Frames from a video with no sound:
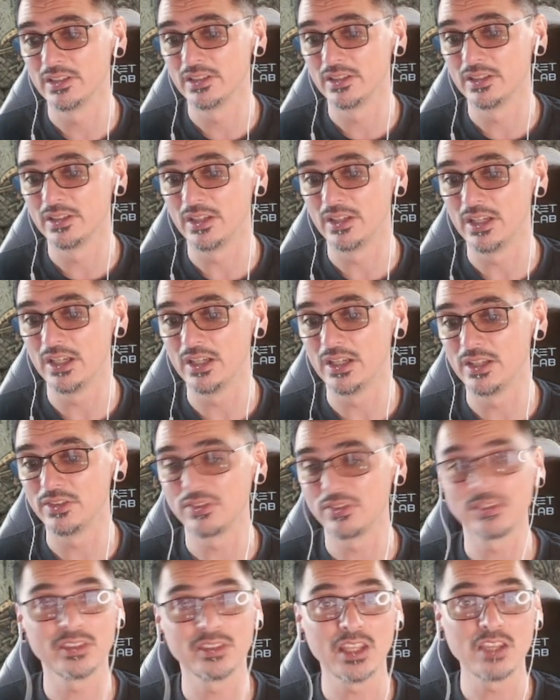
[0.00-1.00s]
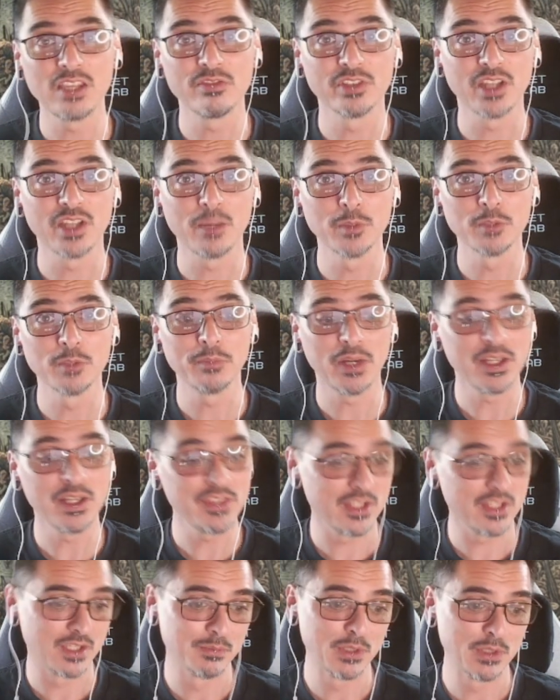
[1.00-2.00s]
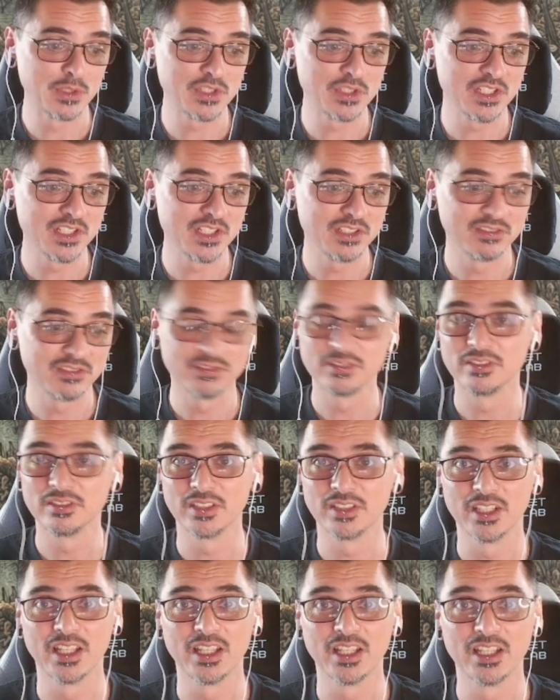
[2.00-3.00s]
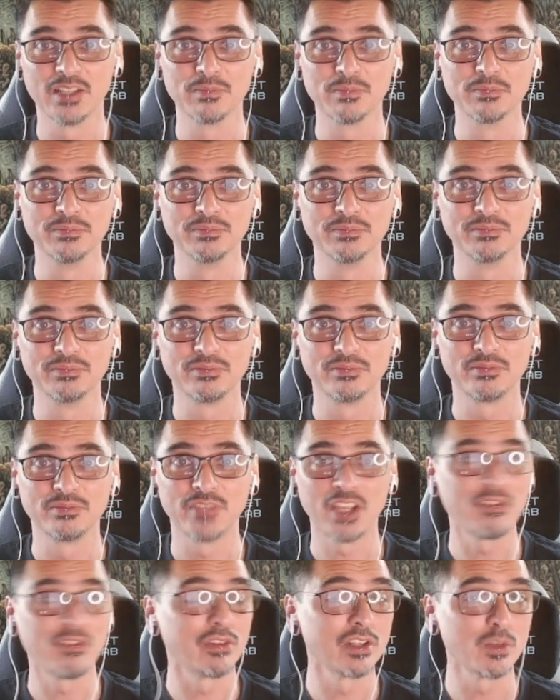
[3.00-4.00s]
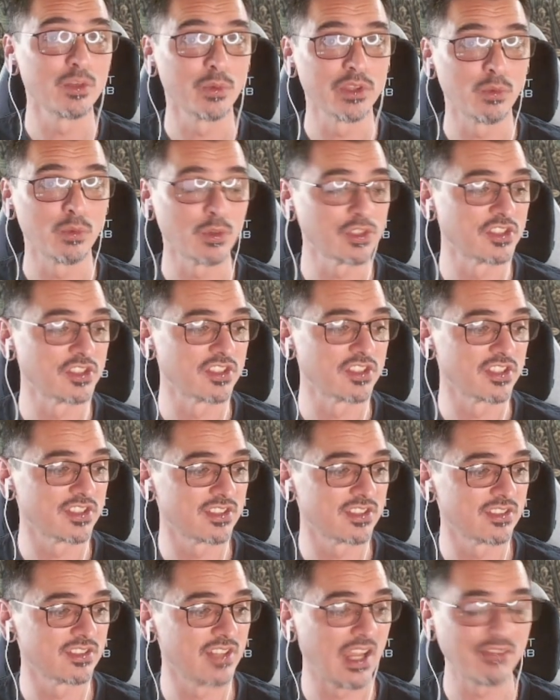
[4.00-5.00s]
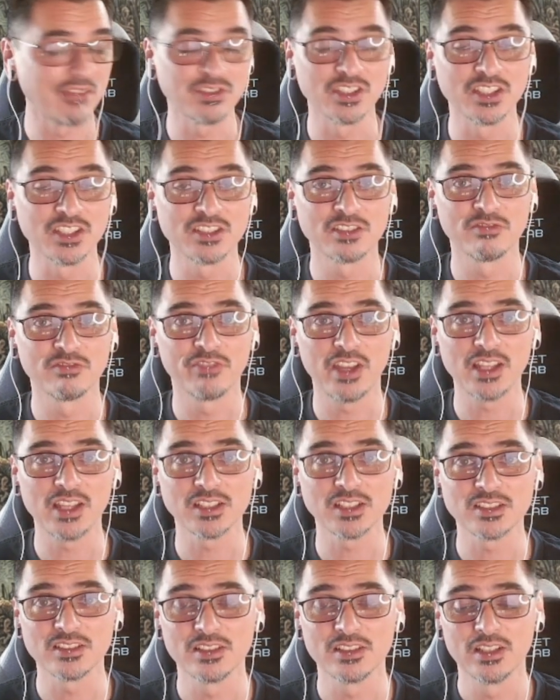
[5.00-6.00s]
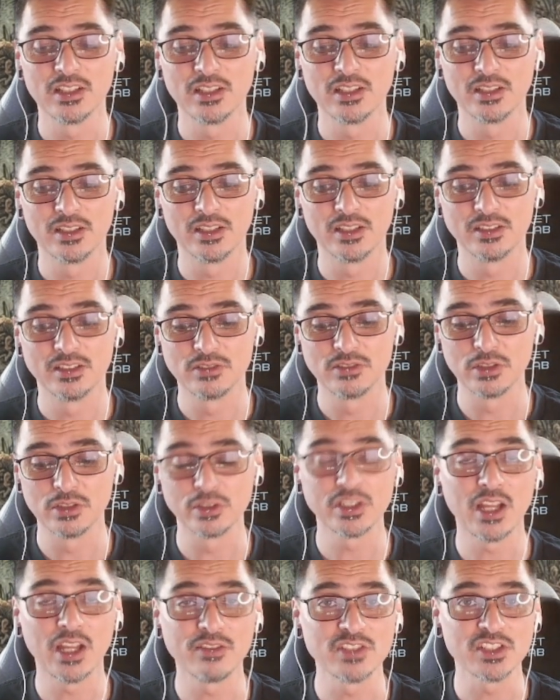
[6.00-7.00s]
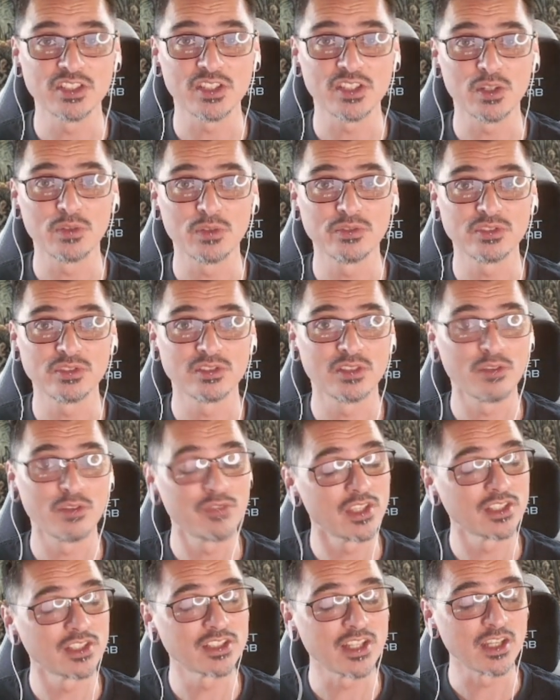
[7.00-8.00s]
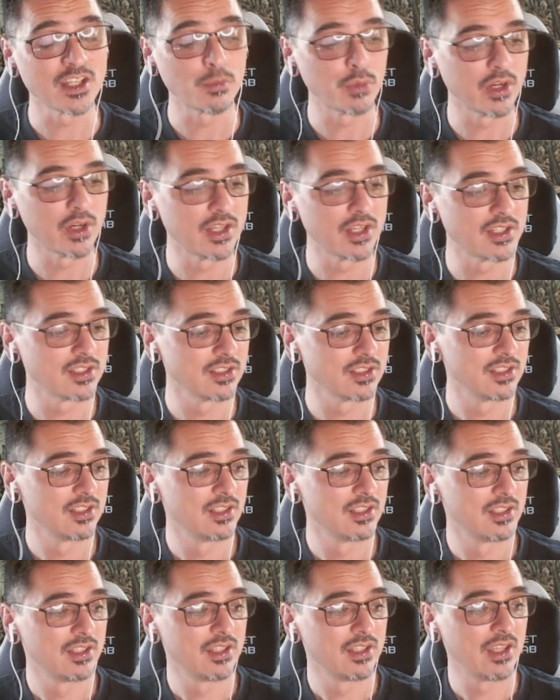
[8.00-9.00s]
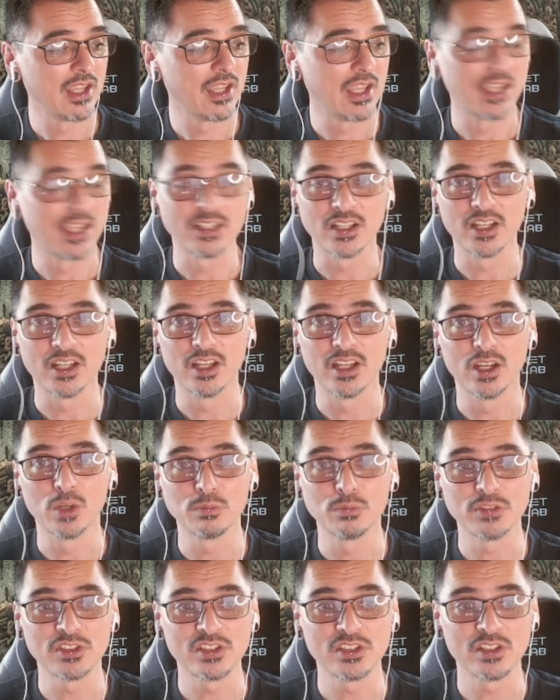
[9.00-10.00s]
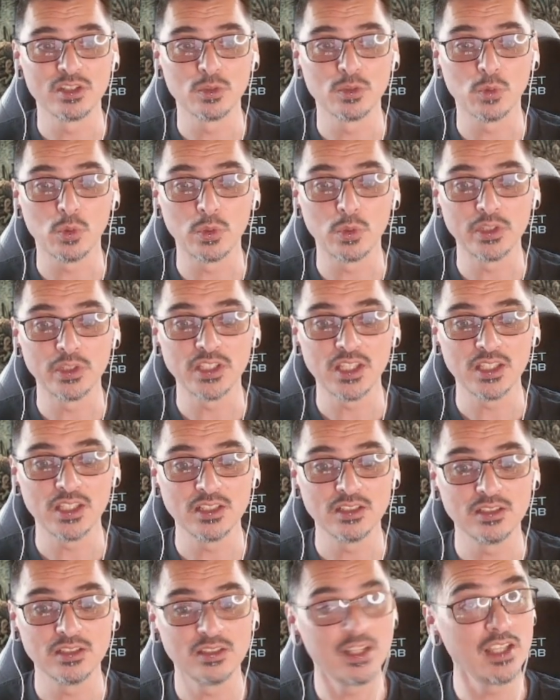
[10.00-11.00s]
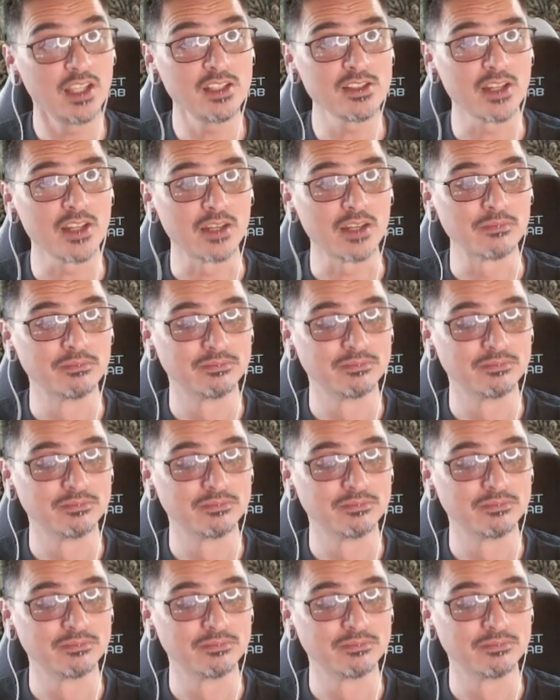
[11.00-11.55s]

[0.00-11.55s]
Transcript: Thank you for coming by. Thank you, Moji. Thank you for anyone that watches this after the fact. Do look after yourselves. Don't forget to take a break. And I hope to see you all again next time.